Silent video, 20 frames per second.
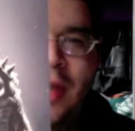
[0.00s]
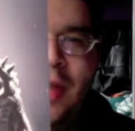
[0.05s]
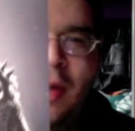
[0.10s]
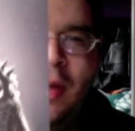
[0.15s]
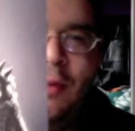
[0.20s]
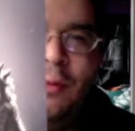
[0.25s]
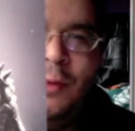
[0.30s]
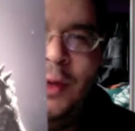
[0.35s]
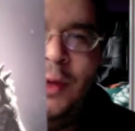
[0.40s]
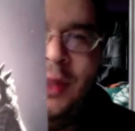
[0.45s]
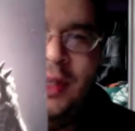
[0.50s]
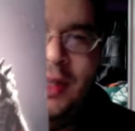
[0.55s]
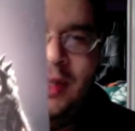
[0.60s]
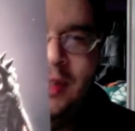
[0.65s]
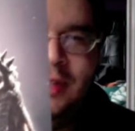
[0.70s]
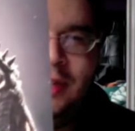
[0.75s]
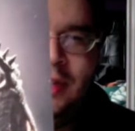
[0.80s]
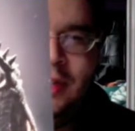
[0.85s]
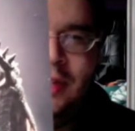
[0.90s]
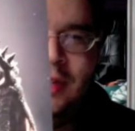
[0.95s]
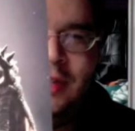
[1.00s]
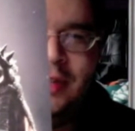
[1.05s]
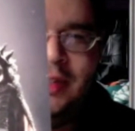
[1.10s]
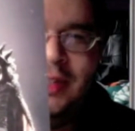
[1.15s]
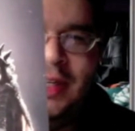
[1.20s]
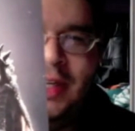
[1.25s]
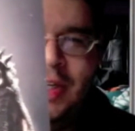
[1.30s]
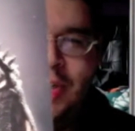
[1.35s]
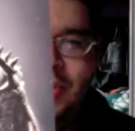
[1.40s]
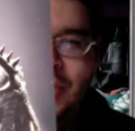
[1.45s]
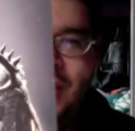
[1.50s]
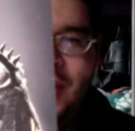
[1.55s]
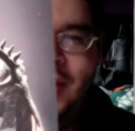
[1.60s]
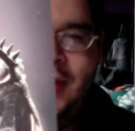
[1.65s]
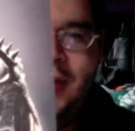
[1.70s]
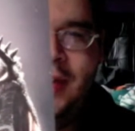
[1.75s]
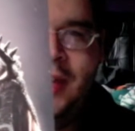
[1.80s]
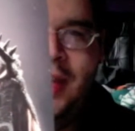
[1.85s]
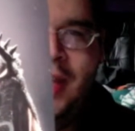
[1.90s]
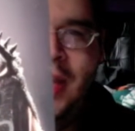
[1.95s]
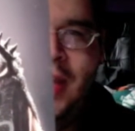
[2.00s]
and with his signature on it.